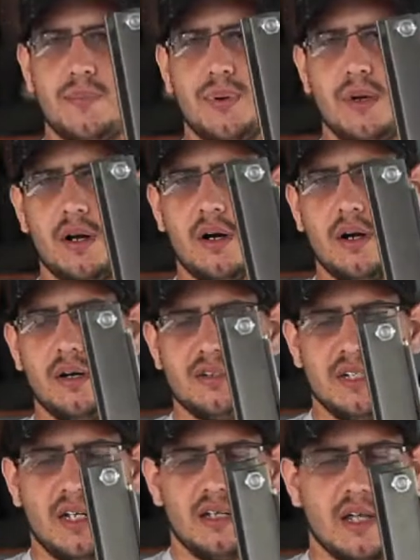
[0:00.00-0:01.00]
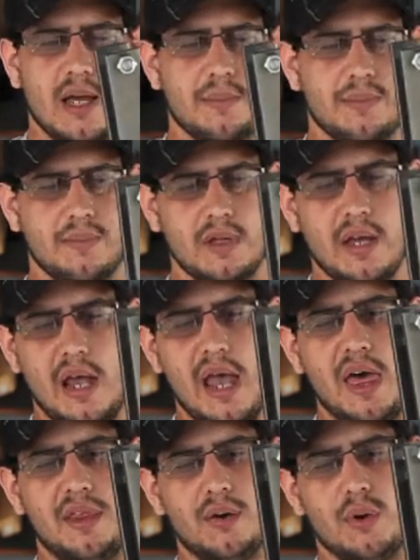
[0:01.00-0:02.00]
put on your C-clamp.
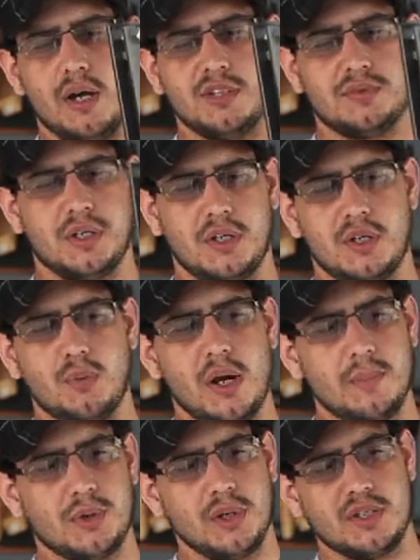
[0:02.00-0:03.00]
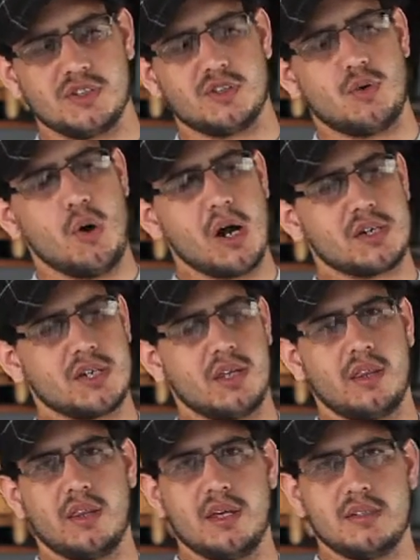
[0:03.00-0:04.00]
Otherwise, what you could wind up doing is
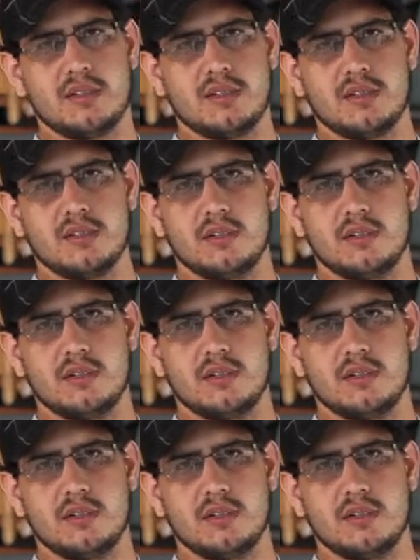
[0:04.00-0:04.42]
squashing this